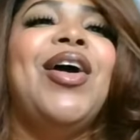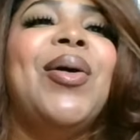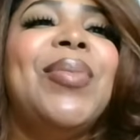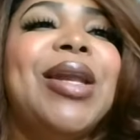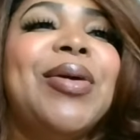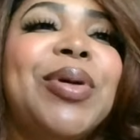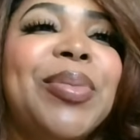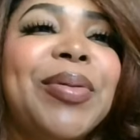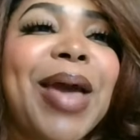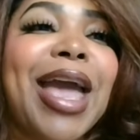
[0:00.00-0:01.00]
But it wouldn't
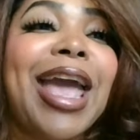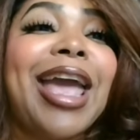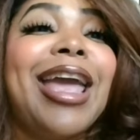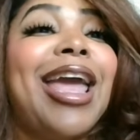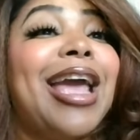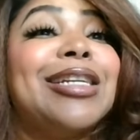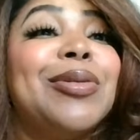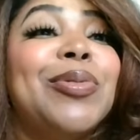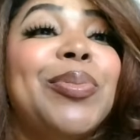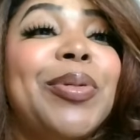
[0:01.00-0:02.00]
be bad. It actually
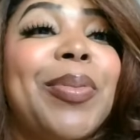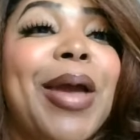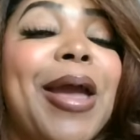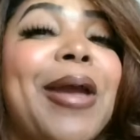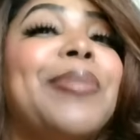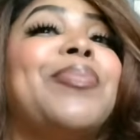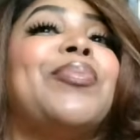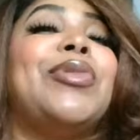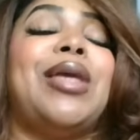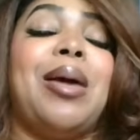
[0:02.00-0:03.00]
wouldn't be bad.
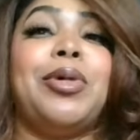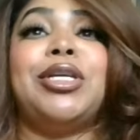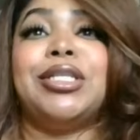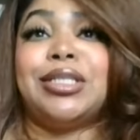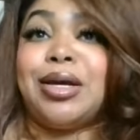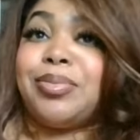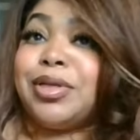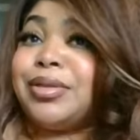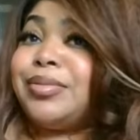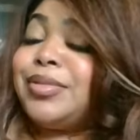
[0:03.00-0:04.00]
I'm going to cook
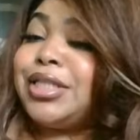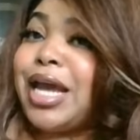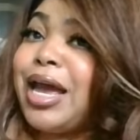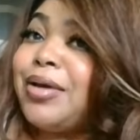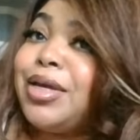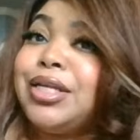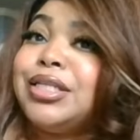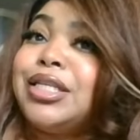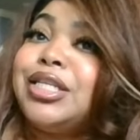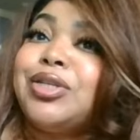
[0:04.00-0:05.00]
something, child, getting
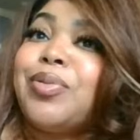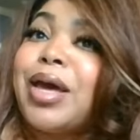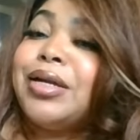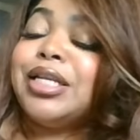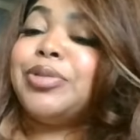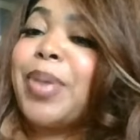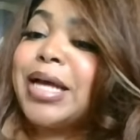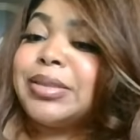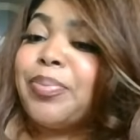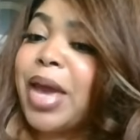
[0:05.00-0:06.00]
this kitchen right of these
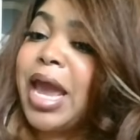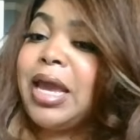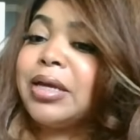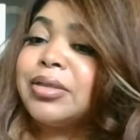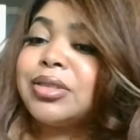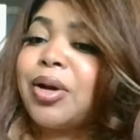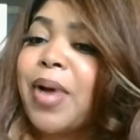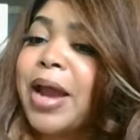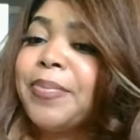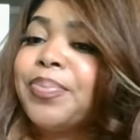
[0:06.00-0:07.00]
pots and pans. All
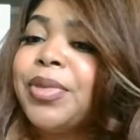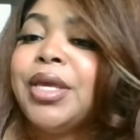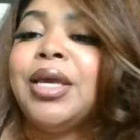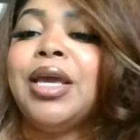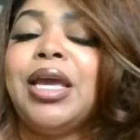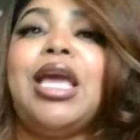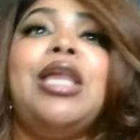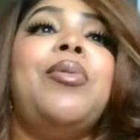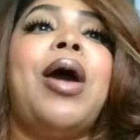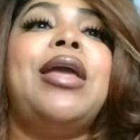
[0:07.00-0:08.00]
right.
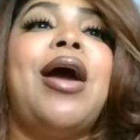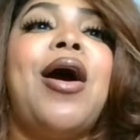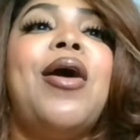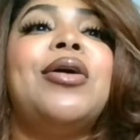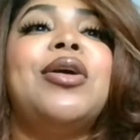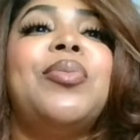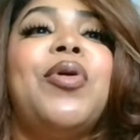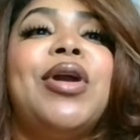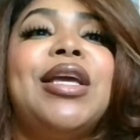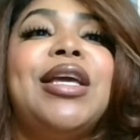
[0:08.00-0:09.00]
Anyway, y'all, good
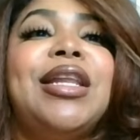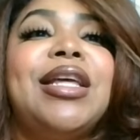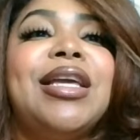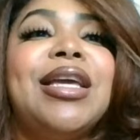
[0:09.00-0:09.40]
morning.